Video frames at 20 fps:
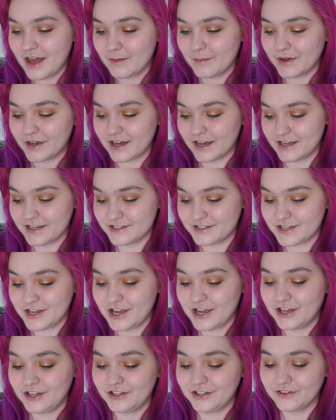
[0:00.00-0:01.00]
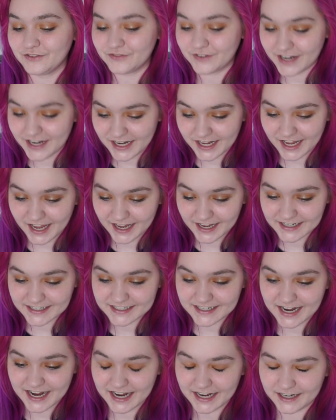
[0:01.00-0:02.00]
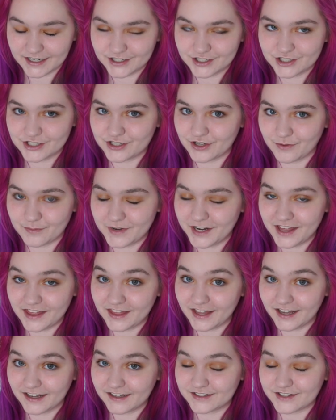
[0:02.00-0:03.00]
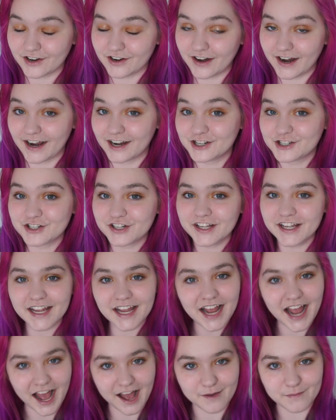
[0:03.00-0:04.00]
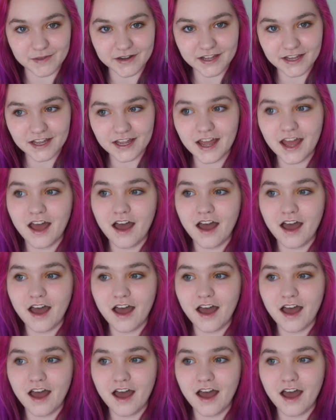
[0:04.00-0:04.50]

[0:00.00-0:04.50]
because you're reading it and so many things are actually happening